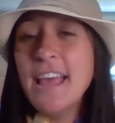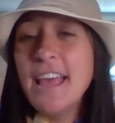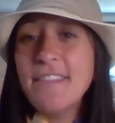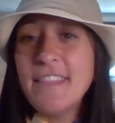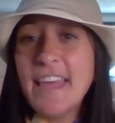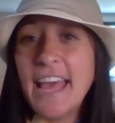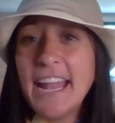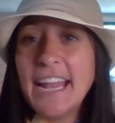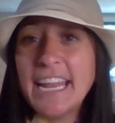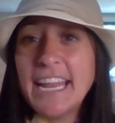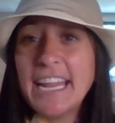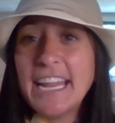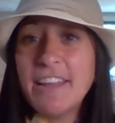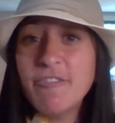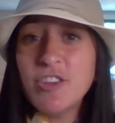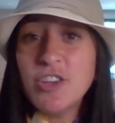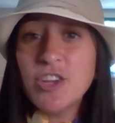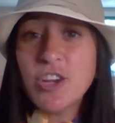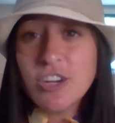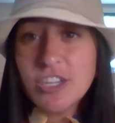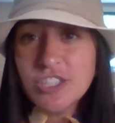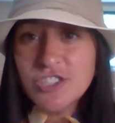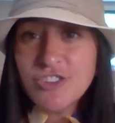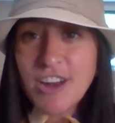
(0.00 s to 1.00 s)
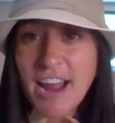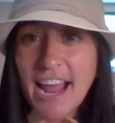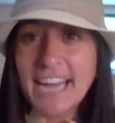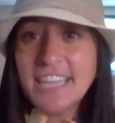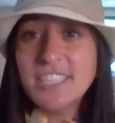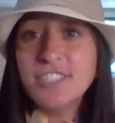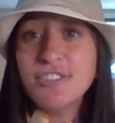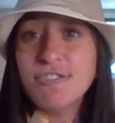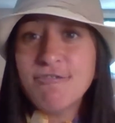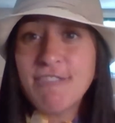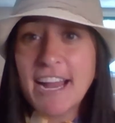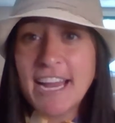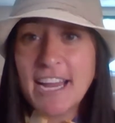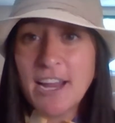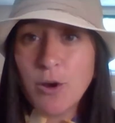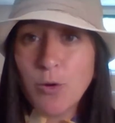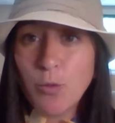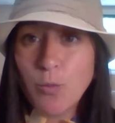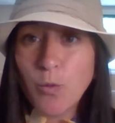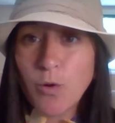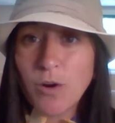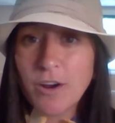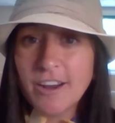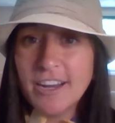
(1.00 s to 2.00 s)
that if you're trying to write a
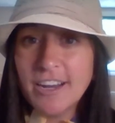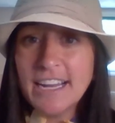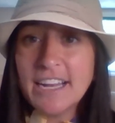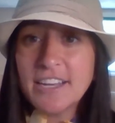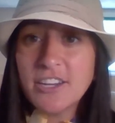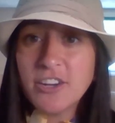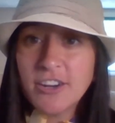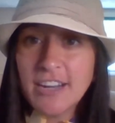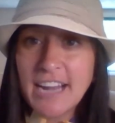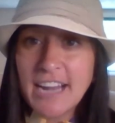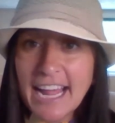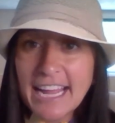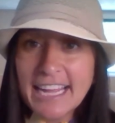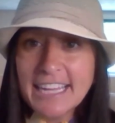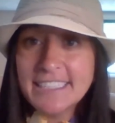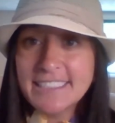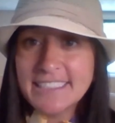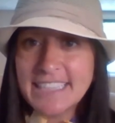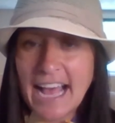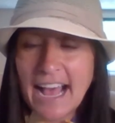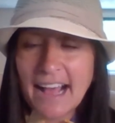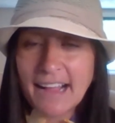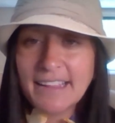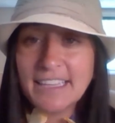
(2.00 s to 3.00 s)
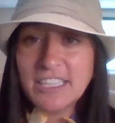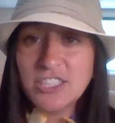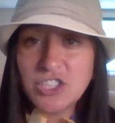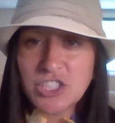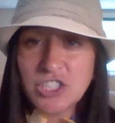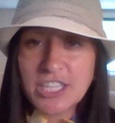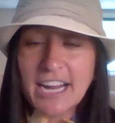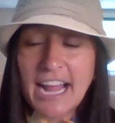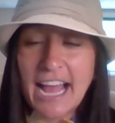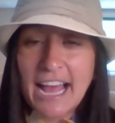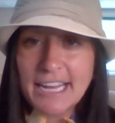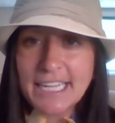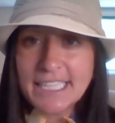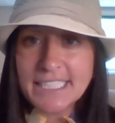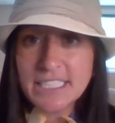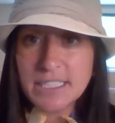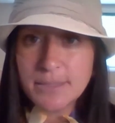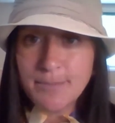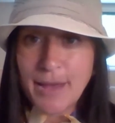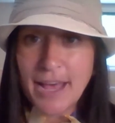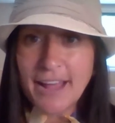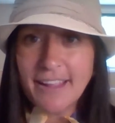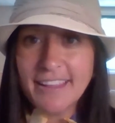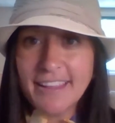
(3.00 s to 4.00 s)
word and you're not exactly sure how to
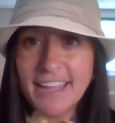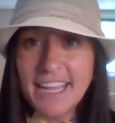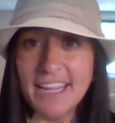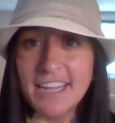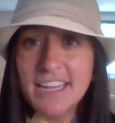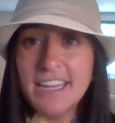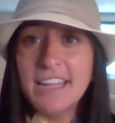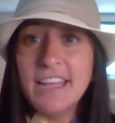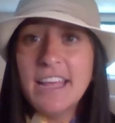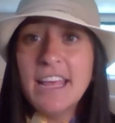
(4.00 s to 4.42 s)
spell it,